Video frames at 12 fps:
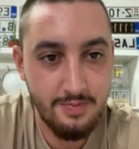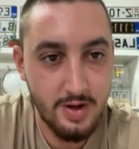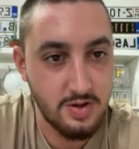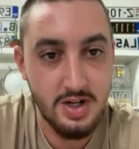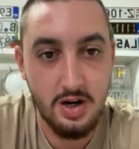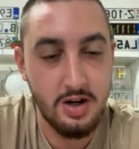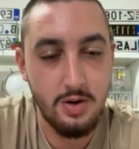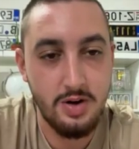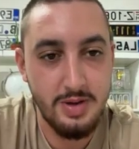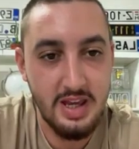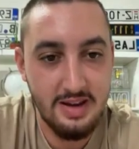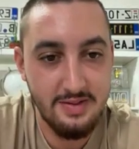or sorry, no, it'll
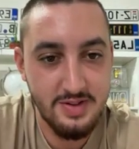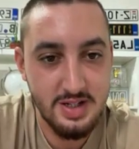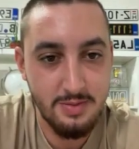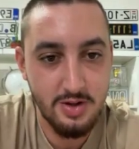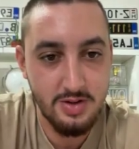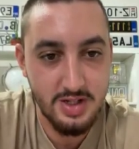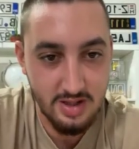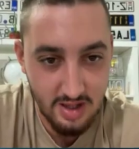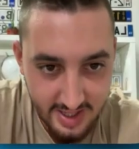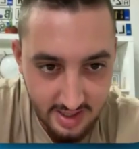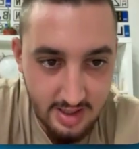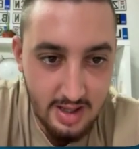behave similar to
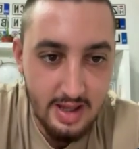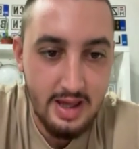click